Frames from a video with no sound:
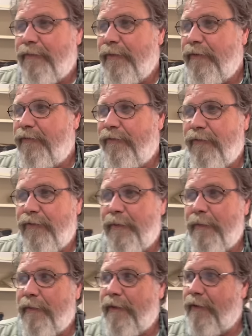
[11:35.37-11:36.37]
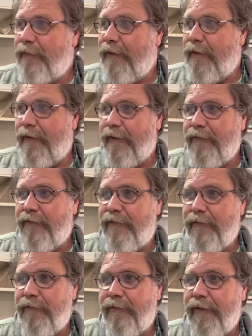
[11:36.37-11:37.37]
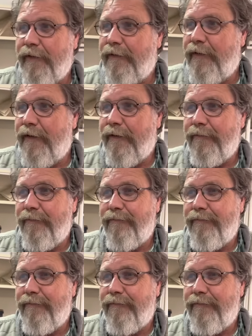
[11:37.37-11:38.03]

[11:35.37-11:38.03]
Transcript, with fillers: many foolish people out there that still well, oh, think as long that... as they go